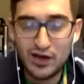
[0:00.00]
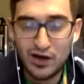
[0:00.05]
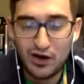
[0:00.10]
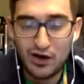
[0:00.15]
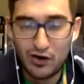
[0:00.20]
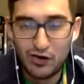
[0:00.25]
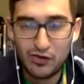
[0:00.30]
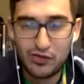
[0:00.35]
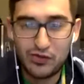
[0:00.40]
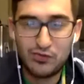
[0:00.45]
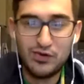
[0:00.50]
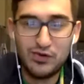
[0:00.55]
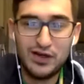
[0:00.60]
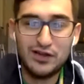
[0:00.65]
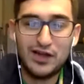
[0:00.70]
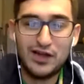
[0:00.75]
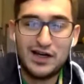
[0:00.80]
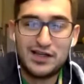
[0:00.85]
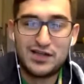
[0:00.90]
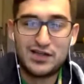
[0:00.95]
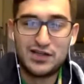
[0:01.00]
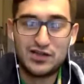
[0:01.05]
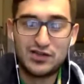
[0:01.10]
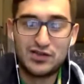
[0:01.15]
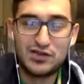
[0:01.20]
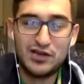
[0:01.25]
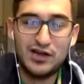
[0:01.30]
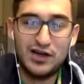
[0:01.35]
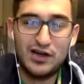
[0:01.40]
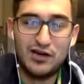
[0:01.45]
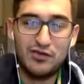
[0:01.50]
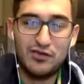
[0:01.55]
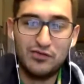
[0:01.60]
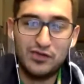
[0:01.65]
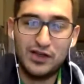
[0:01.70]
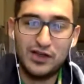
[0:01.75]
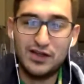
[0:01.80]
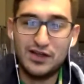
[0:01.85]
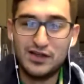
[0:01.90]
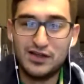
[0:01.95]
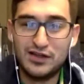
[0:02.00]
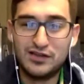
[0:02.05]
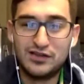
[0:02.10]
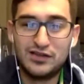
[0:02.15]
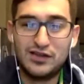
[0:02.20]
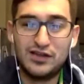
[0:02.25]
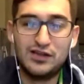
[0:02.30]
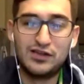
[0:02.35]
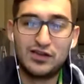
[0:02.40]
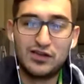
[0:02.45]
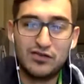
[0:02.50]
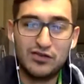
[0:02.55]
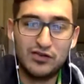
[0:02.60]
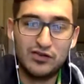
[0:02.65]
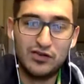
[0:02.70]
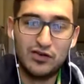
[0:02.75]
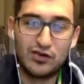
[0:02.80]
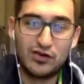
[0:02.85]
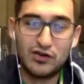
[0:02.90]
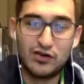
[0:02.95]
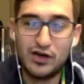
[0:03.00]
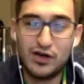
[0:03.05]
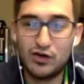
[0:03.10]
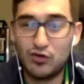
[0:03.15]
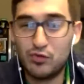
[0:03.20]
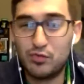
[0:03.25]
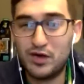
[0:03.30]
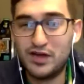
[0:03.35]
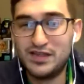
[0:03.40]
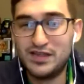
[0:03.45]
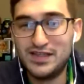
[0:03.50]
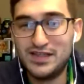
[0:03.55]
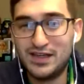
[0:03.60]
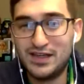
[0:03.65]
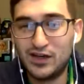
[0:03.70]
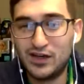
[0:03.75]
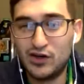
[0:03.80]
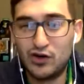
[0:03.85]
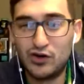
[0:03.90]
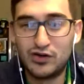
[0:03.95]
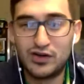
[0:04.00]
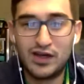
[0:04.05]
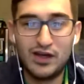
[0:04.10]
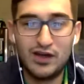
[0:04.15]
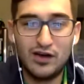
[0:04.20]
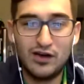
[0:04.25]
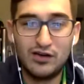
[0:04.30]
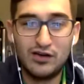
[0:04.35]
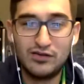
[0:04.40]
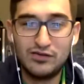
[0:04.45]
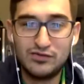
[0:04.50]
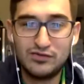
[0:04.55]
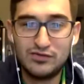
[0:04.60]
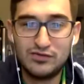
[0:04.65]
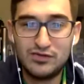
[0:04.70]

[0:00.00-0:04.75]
All 3 losses of Lena in her career were by TKO or KO.